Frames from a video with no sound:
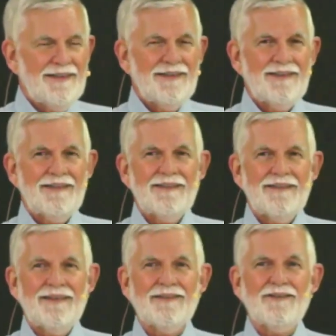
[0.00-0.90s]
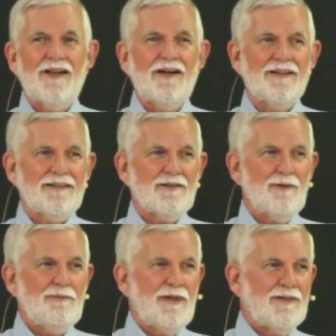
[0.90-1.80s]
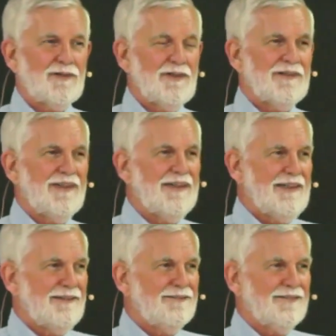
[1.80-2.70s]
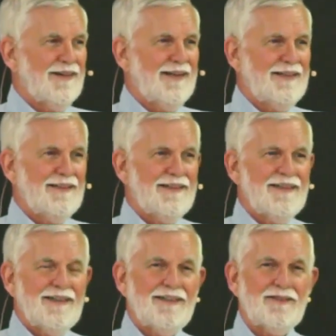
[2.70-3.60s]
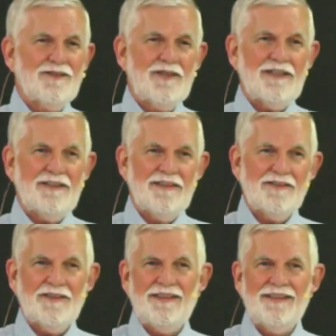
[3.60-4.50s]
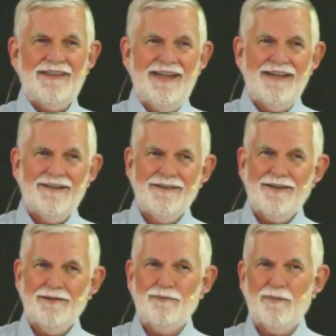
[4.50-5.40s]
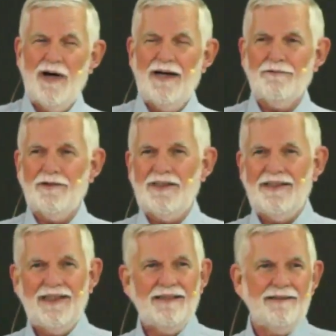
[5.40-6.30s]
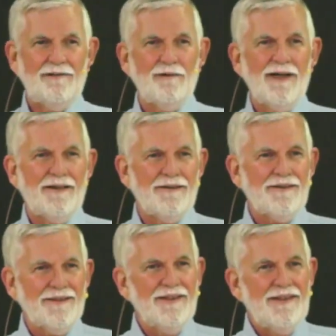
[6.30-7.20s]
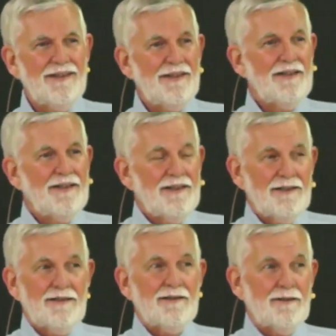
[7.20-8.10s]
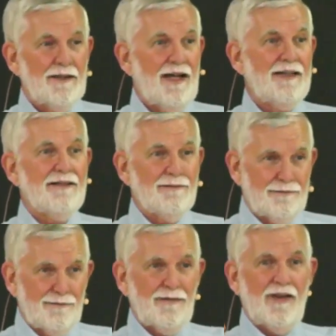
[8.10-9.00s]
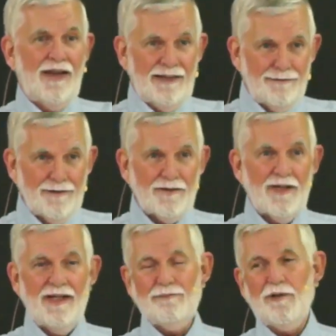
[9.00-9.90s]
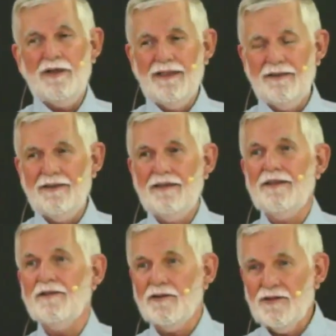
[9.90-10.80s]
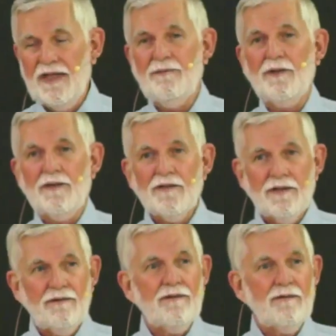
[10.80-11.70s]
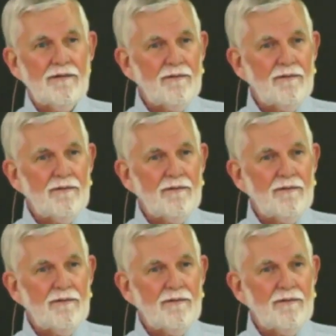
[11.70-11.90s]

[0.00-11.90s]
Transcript: as long as we both shall live, right? In sickness and in health, in poverty and in wealth. A lot of life is comprehended in those statements, and we